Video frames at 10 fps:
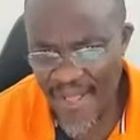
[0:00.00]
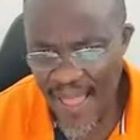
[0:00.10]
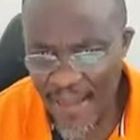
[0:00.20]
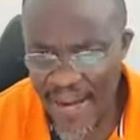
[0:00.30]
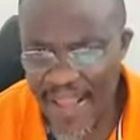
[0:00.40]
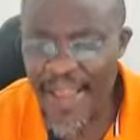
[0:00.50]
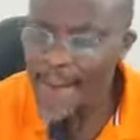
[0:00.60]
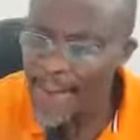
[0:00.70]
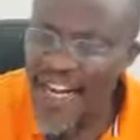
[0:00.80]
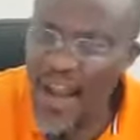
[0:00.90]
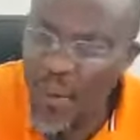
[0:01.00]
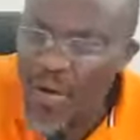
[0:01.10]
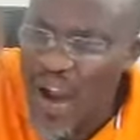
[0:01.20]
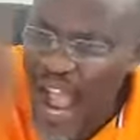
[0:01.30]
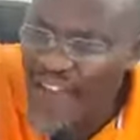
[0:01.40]
Amen. But now, when
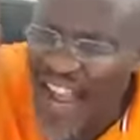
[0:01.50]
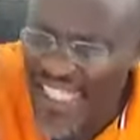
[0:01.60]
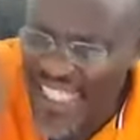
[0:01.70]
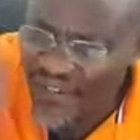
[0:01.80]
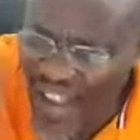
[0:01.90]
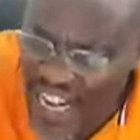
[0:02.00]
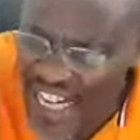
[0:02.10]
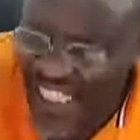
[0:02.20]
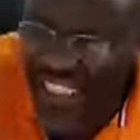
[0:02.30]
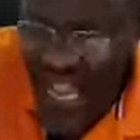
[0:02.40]
you have that divine riches,